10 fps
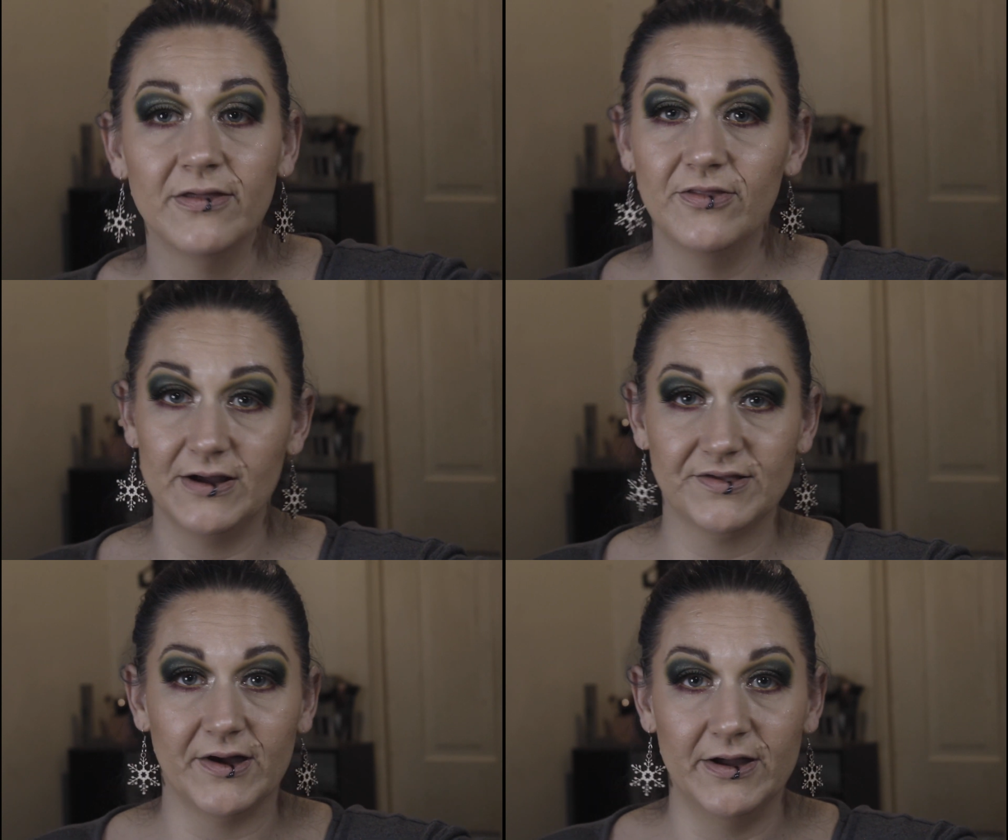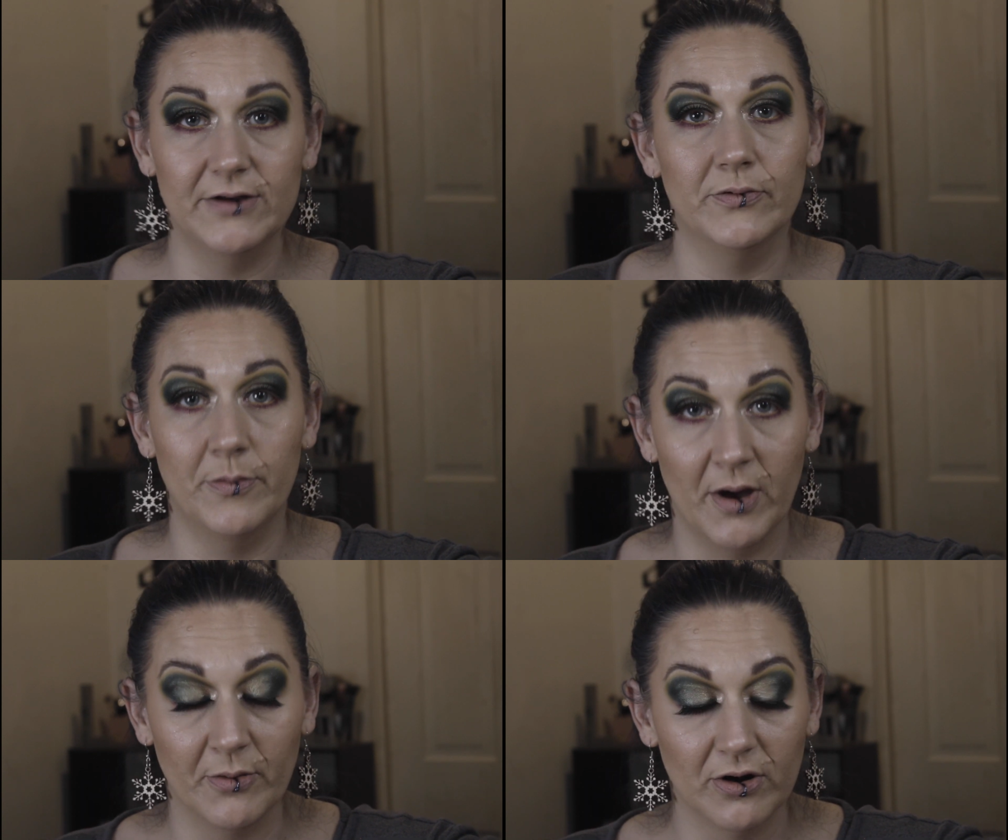that's kind of a
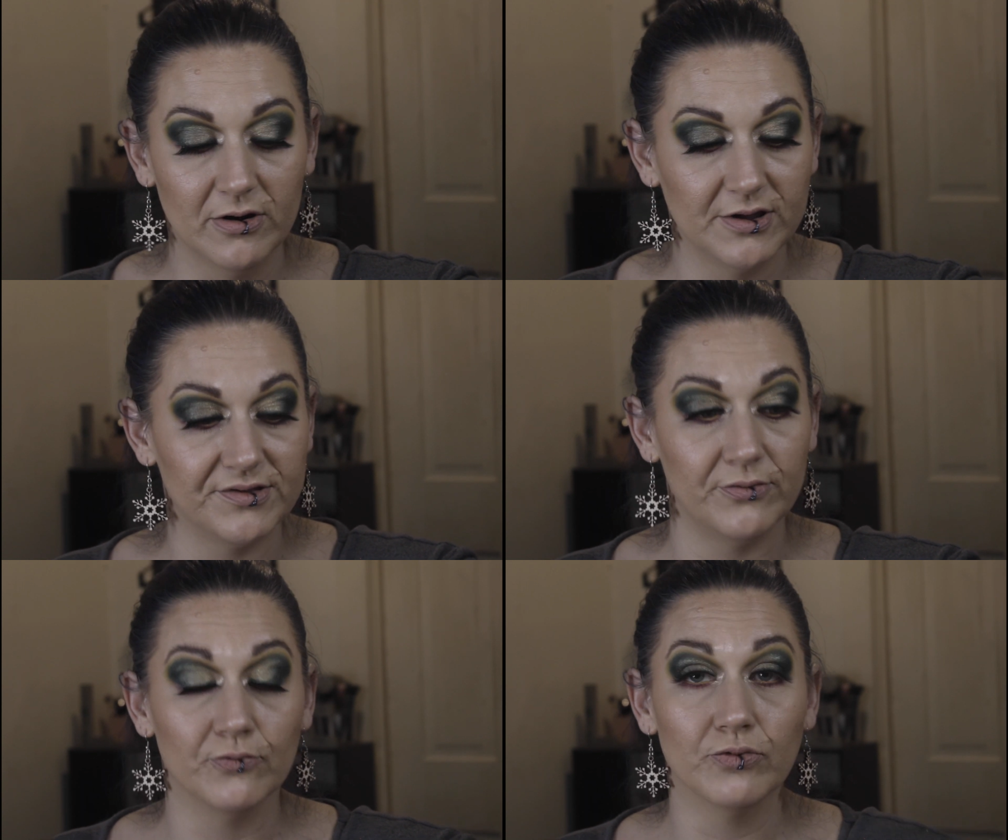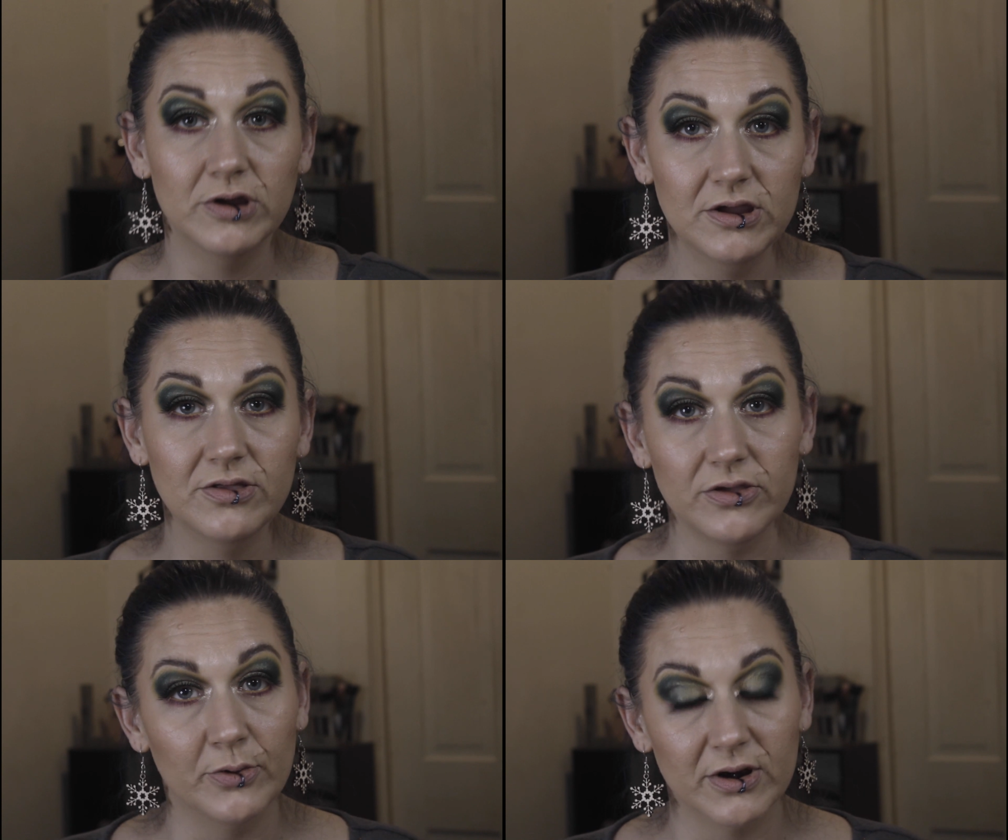bummer because I
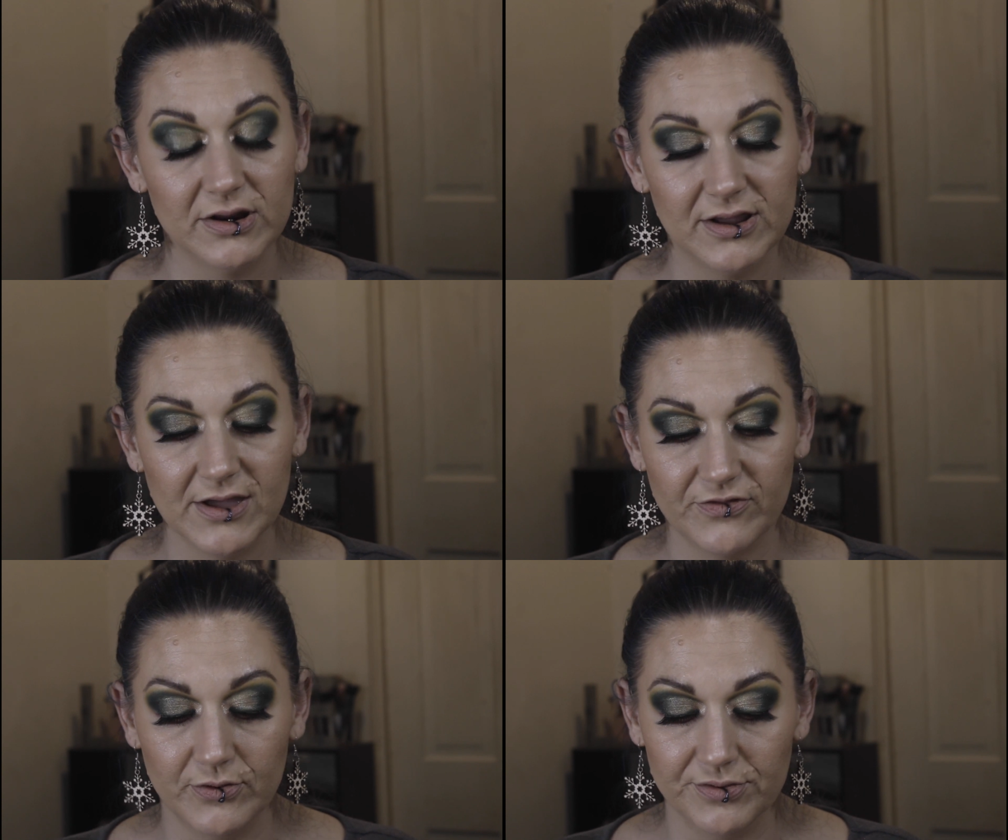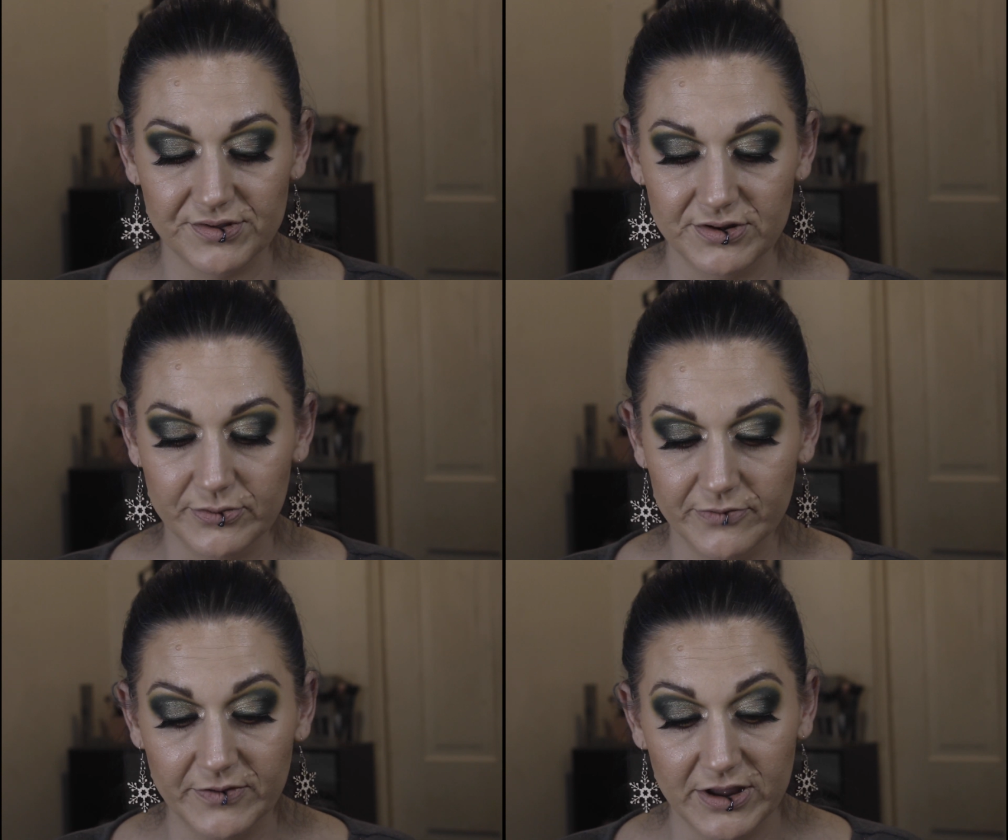really wanted to get those and
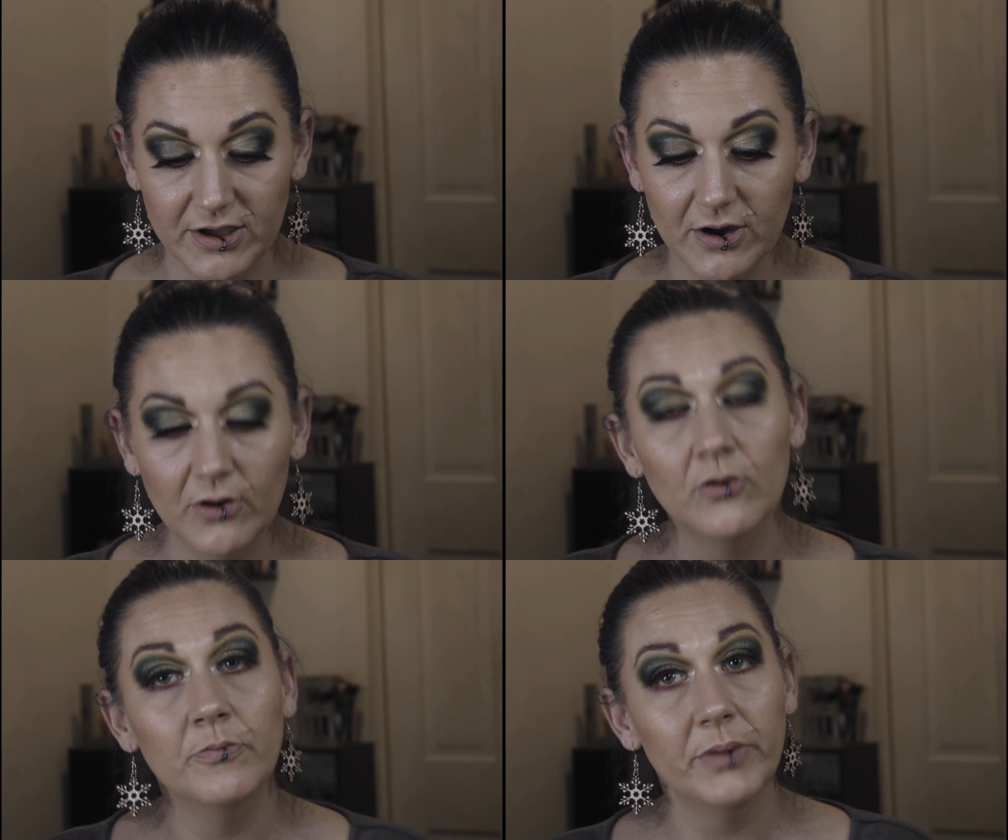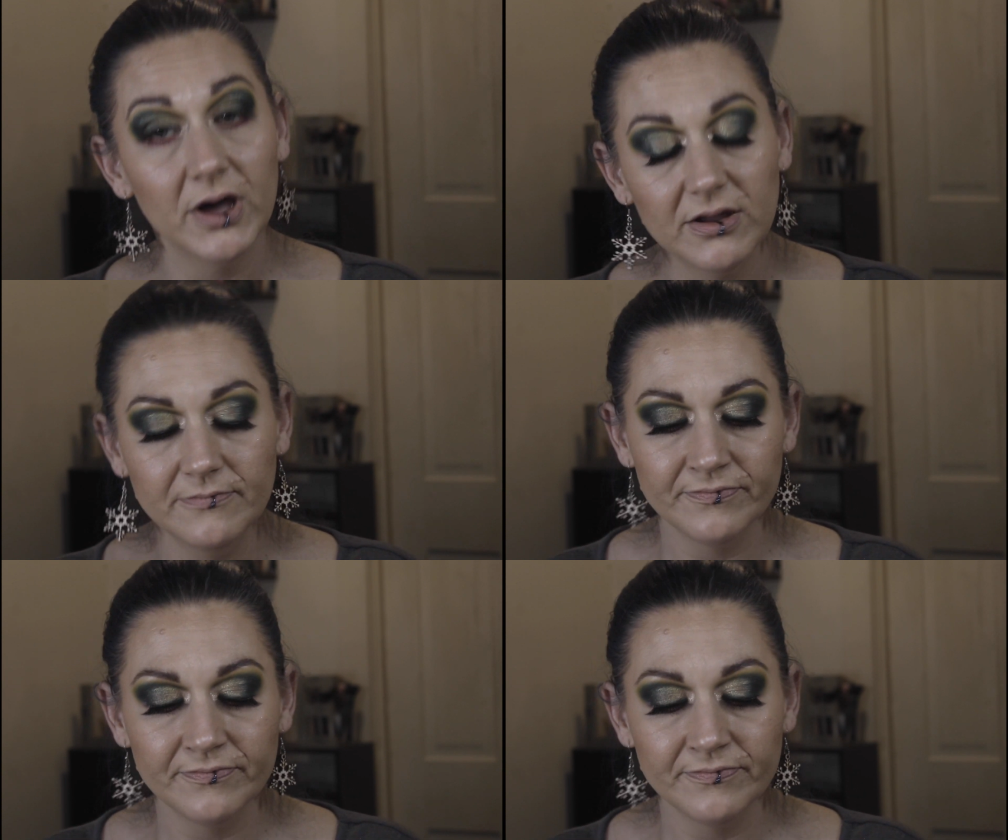do a video, but